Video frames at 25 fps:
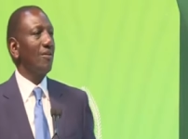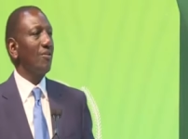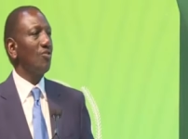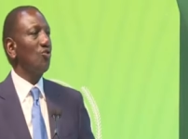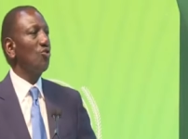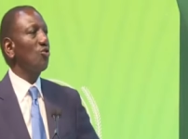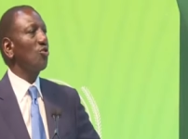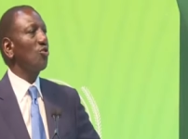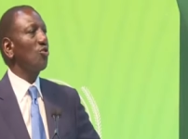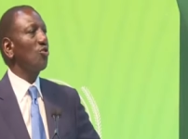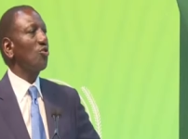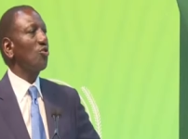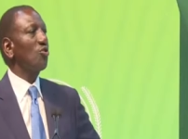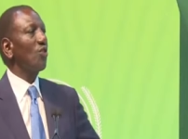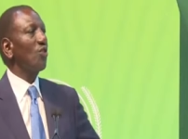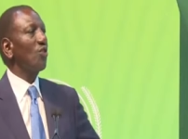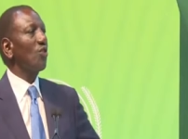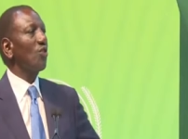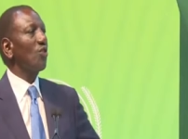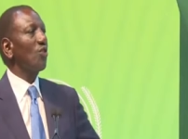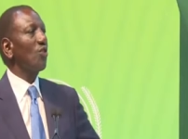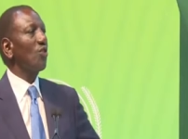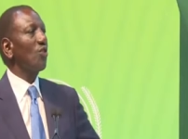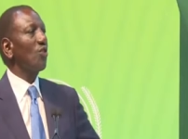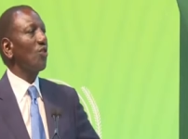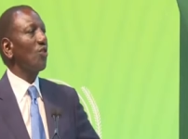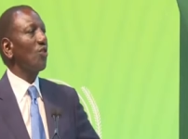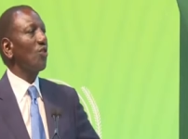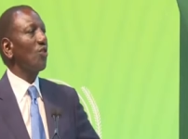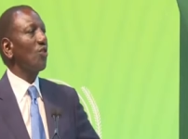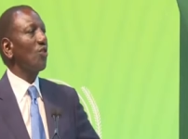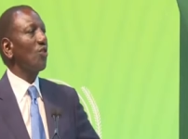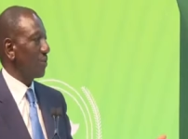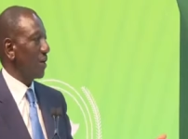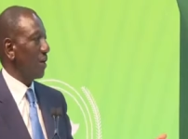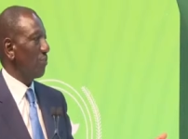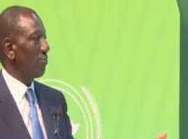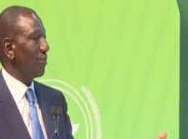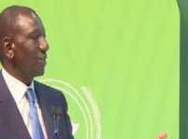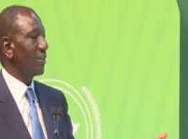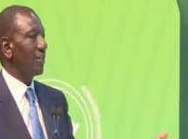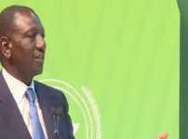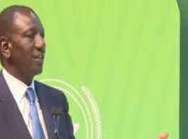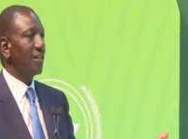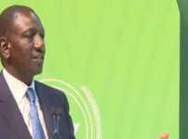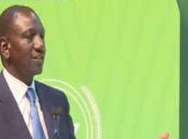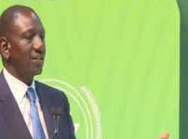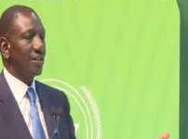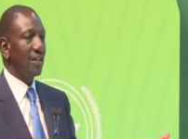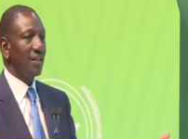drought, as we are
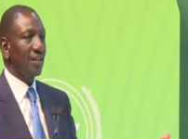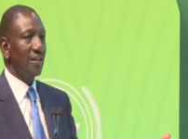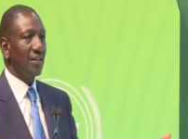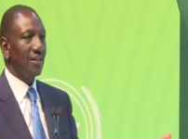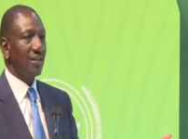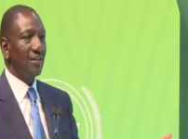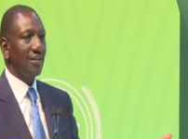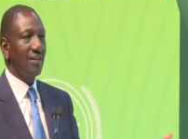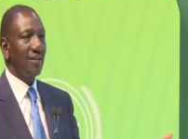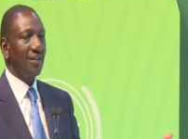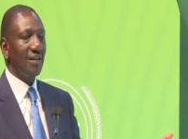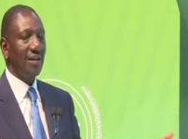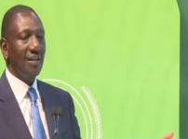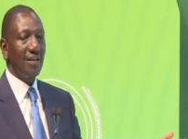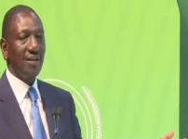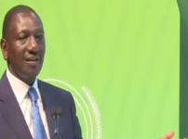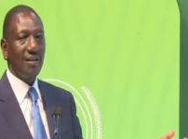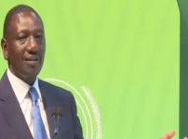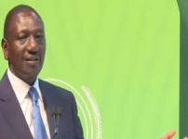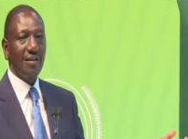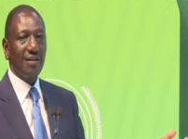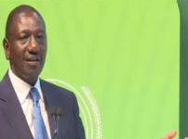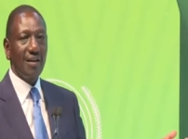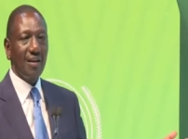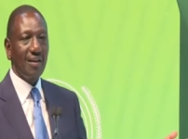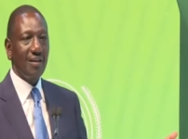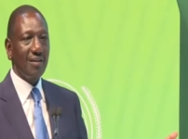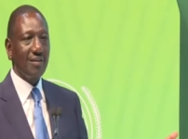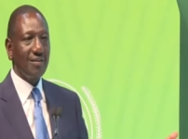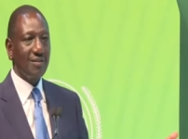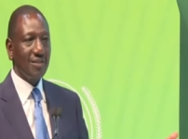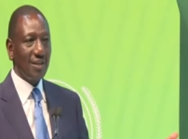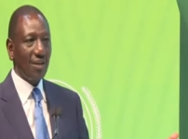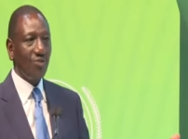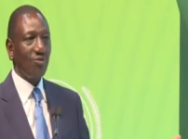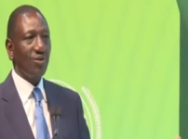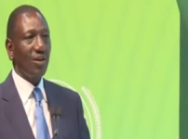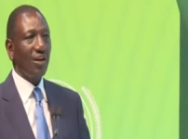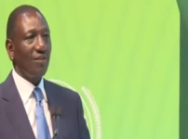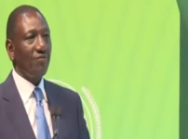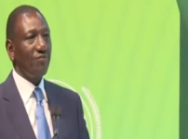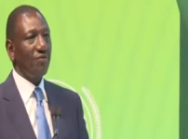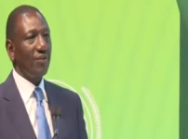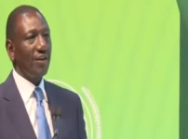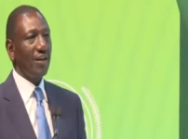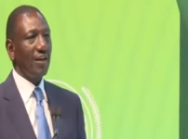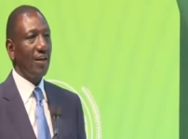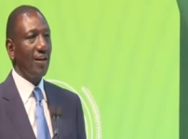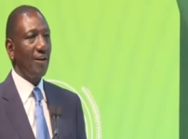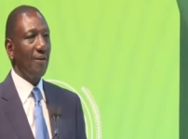witnessing in South
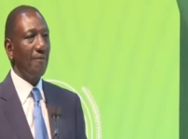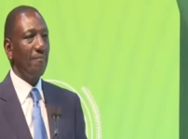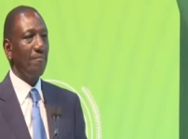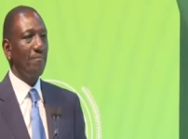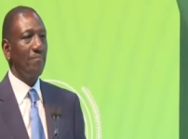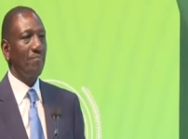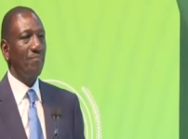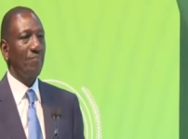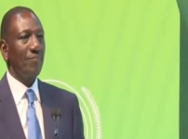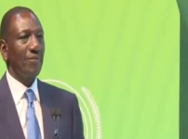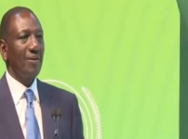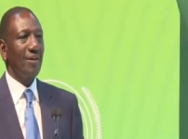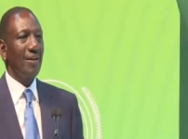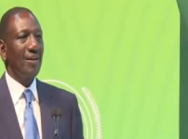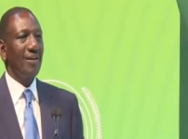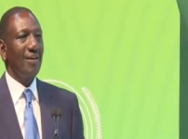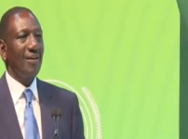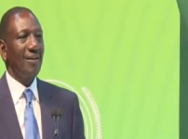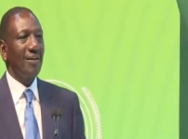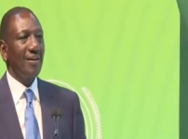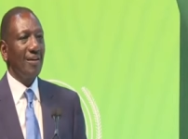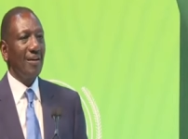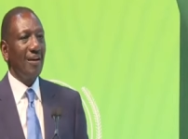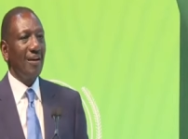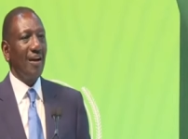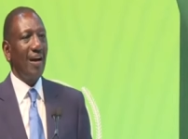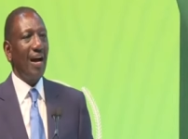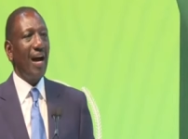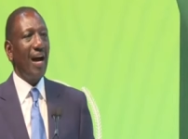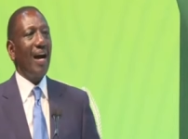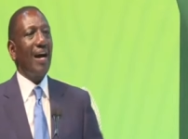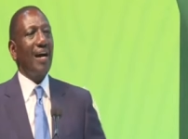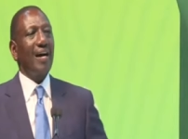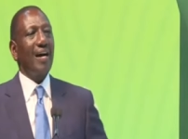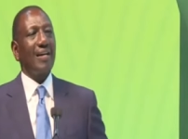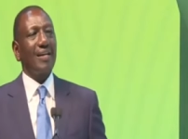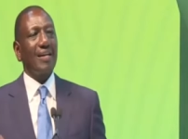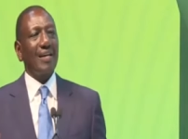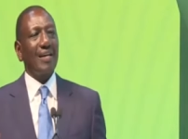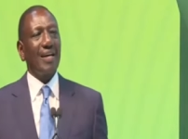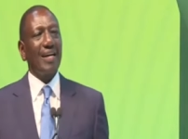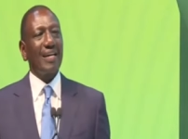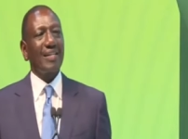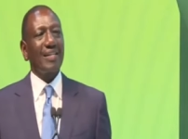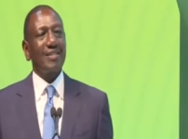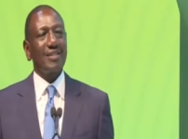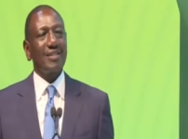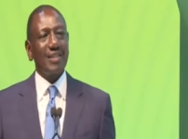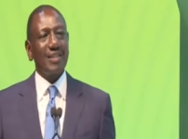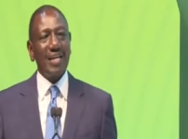Africa, and
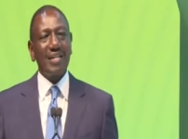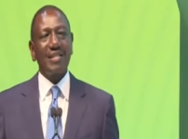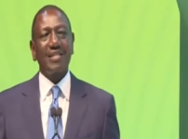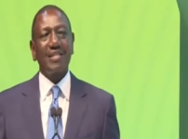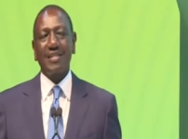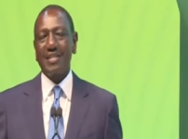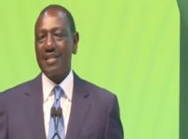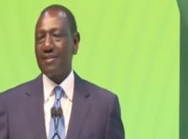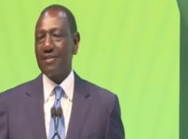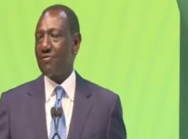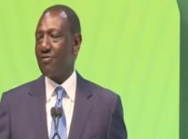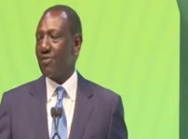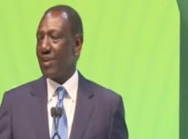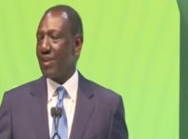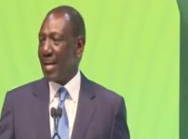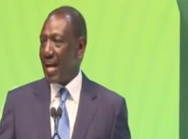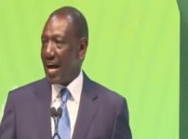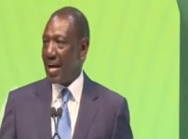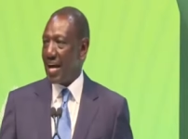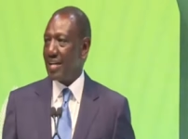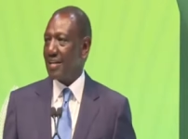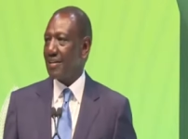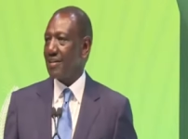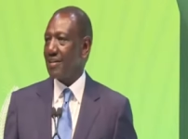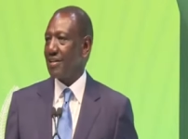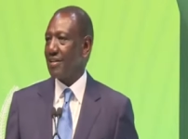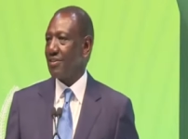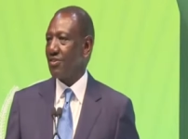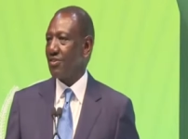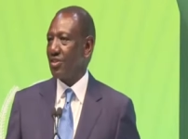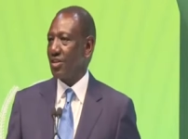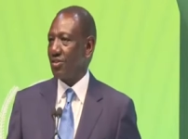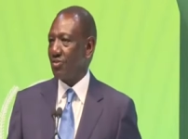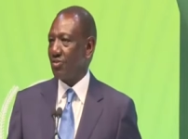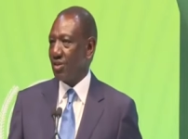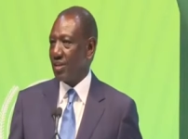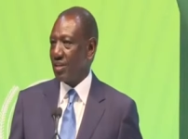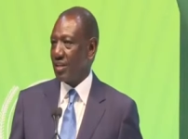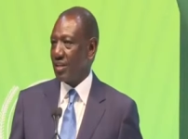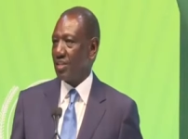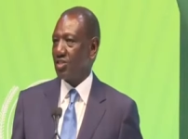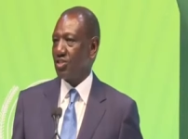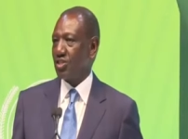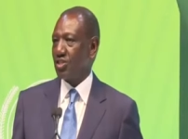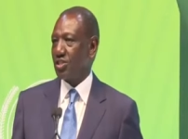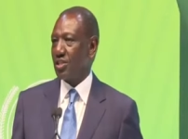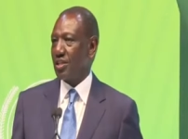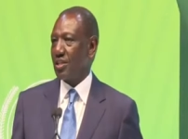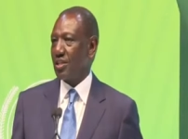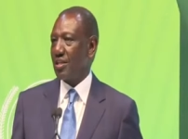extensive land
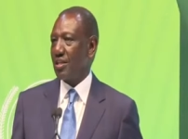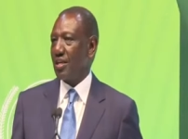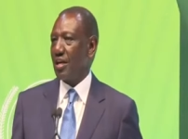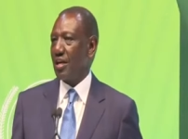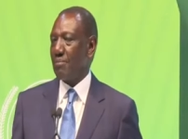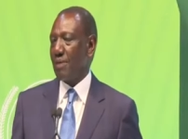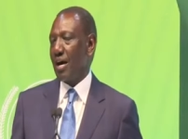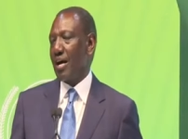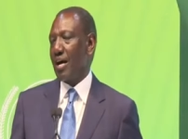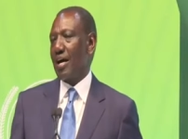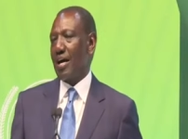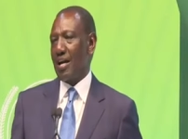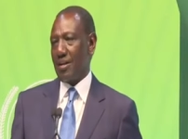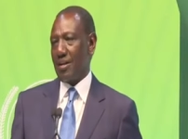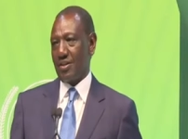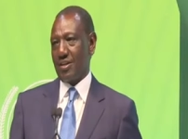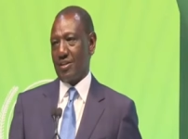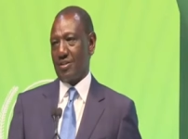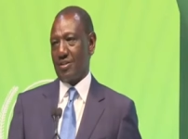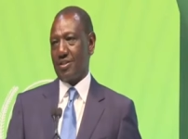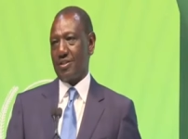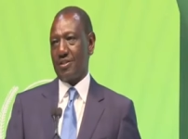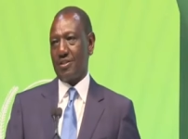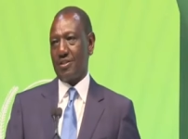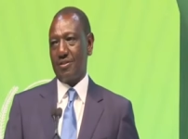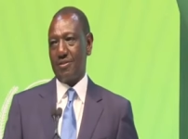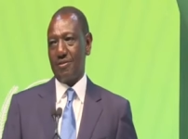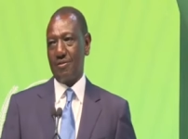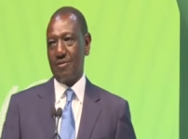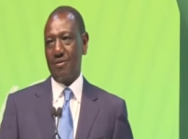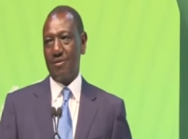degradation, among others.